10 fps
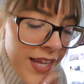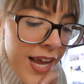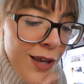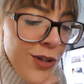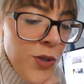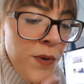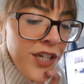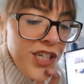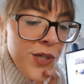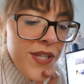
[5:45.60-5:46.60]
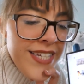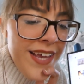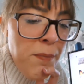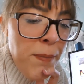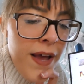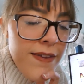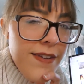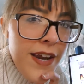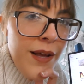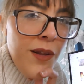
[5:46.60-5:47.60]
I also wanted to do this like
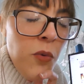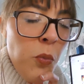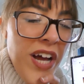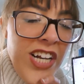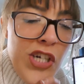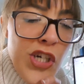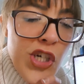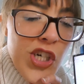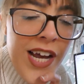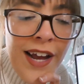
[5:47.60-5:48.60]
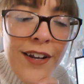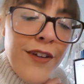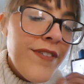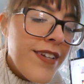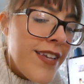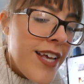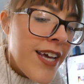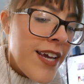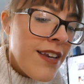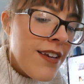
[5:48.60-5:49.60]
pastel witch kind of
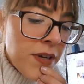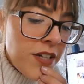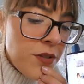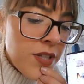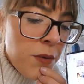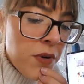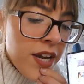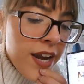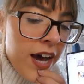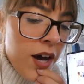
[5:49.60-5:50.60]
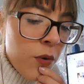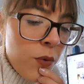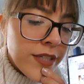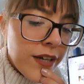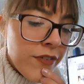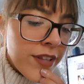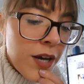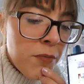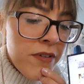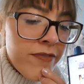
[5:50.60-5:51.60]
design. Might do that one now because I think
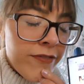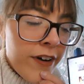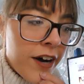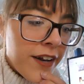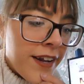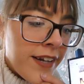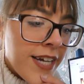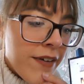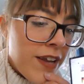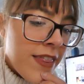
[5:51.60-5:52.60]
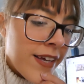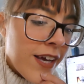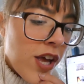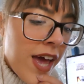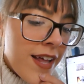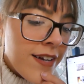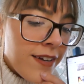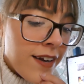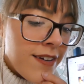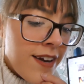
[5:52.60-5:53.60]
that would be fun, and I definitely think I could get that done